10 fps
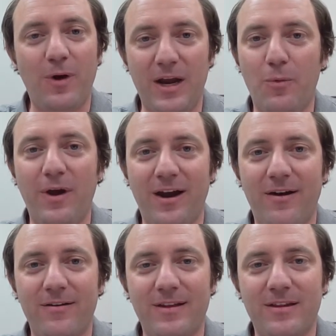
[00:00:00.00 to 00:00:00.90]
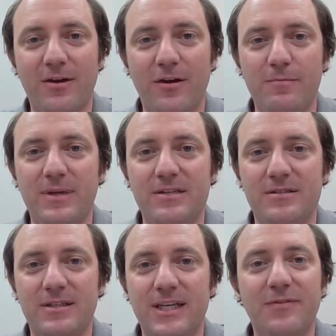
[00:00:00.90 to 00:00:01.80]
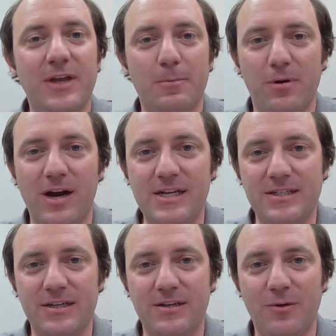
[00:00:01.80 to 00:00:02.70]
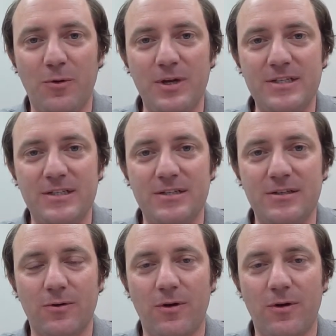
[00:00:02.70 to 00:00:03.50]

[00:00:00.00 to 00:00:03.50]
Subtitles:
quite aware that there have been significant price increases